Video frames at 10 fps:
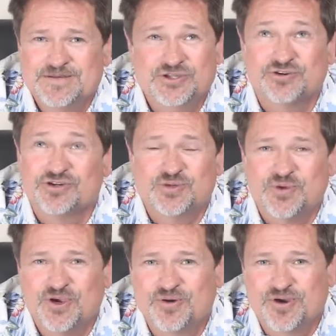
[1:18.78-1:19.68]
search
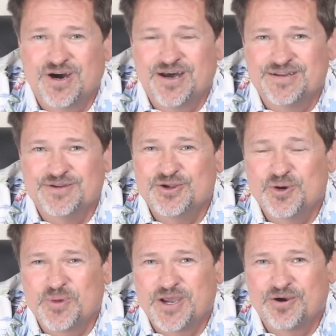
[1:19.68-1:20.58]
me, O God, and
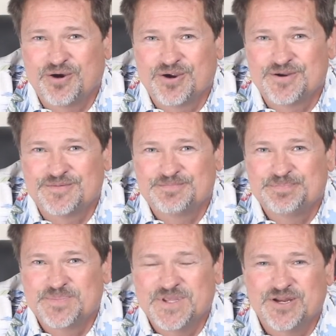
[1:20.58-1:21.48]
know my heart.
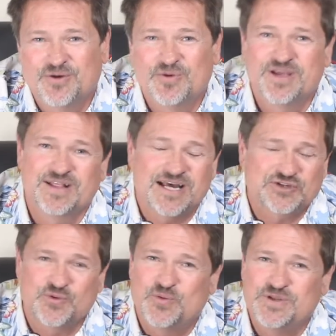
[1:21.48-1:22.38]

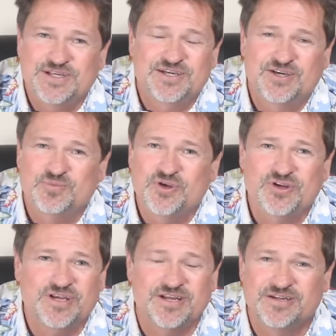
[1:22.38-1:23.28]
Last week we did
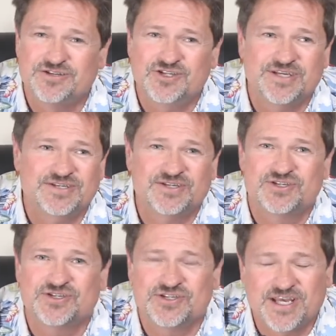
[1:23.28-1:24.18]
communion, and Jesus
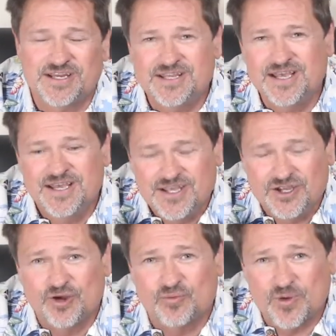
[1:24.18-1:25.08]
just said,
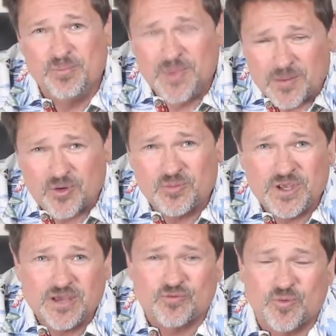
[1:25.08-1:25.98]
remember
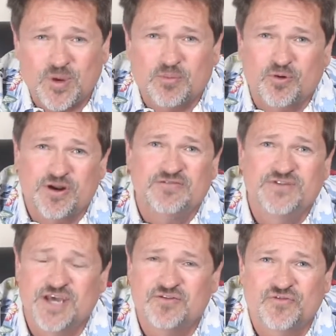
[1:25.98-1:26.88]
me and remember what
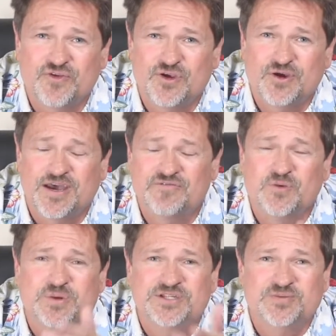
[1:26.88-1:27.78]
I've done for you. Have
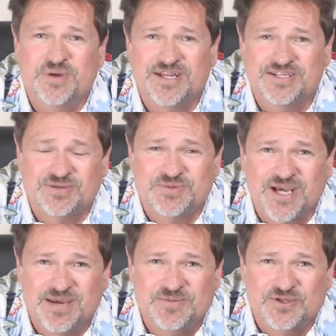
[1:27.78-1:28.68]
you been spending some
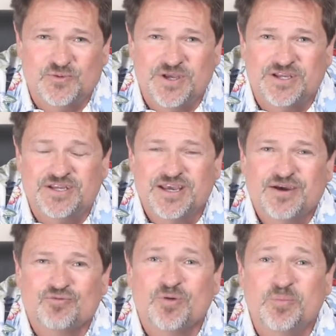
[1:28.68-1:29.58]
time this week
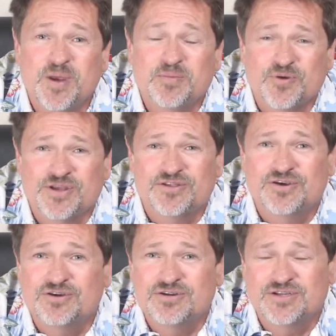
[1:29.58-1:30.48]
remembering the
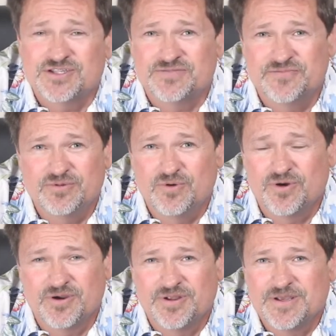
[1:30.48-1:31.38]
goodness of the
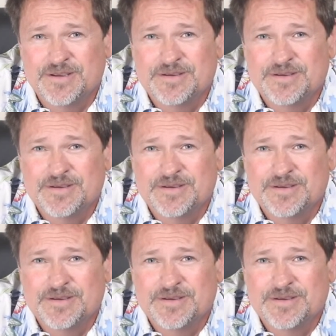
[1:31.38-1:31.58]
Lord,